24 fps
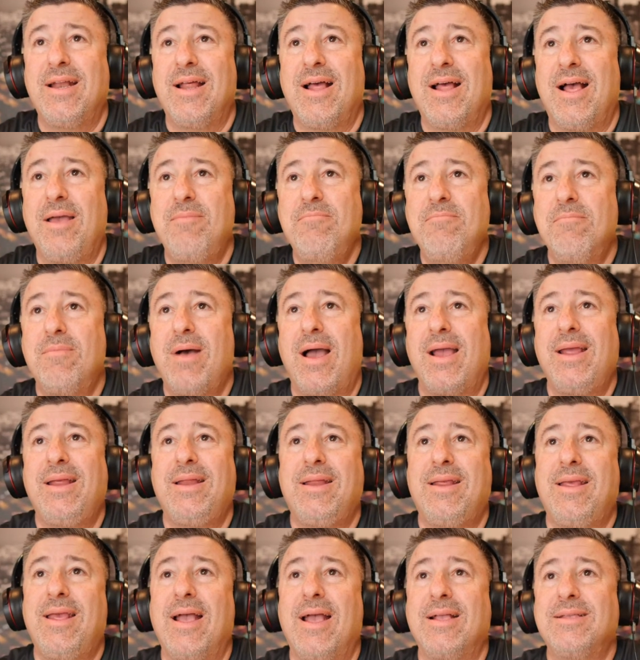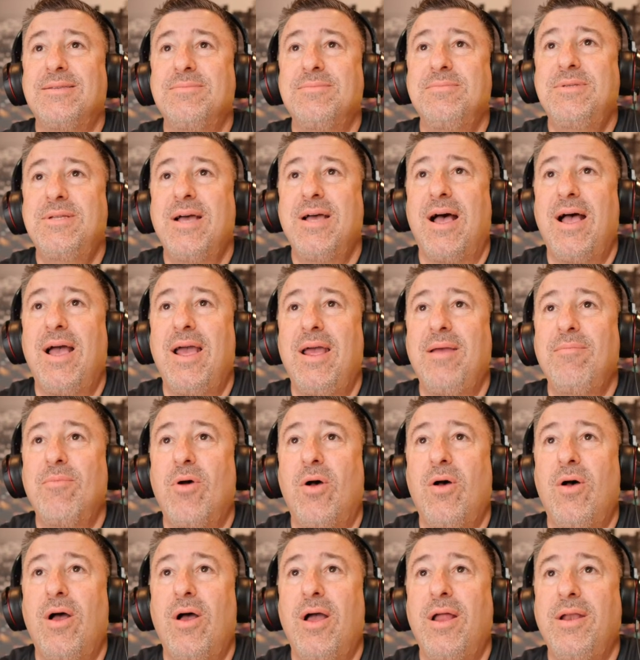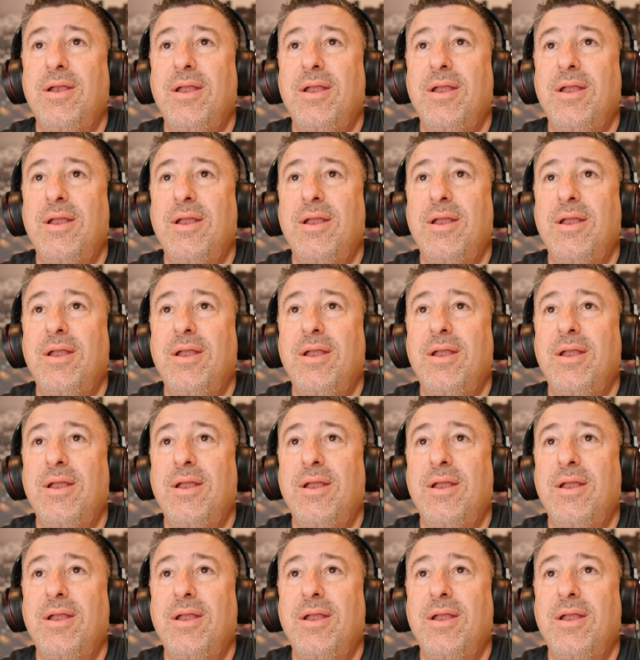I might get some time on.